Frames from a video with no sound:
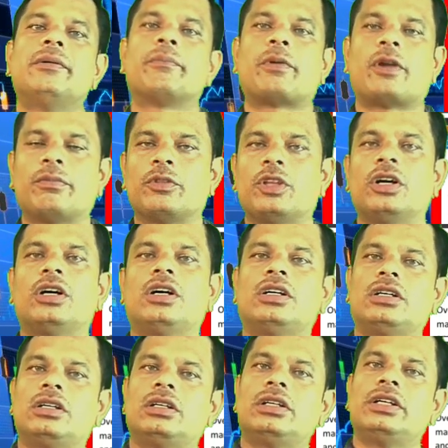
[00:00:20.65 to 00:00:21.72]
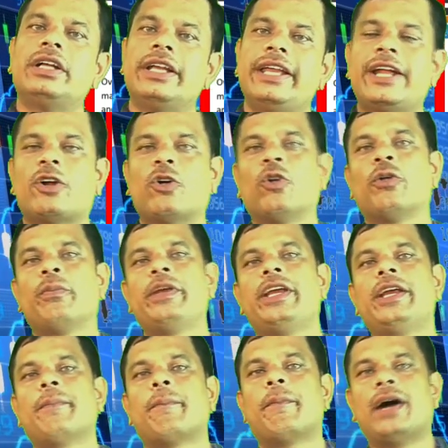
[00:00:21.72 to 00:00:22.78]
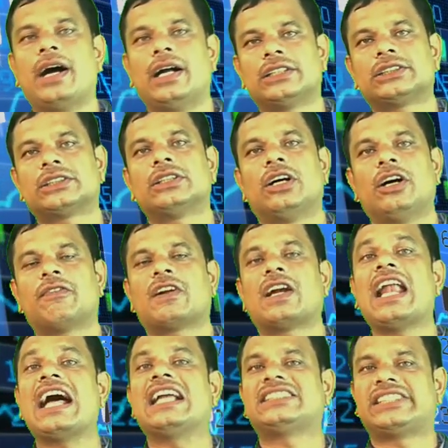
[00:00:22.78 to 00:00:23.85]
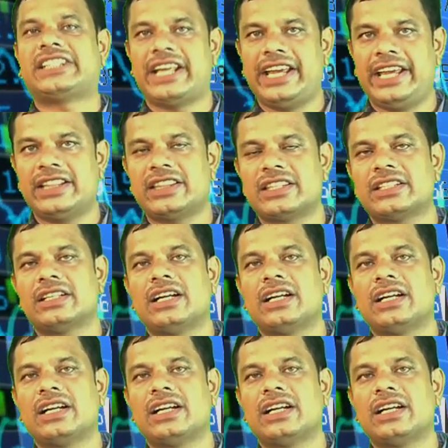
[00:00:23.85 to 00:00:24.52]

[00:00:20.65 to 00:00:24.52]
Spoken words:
from the economy part of class 10th,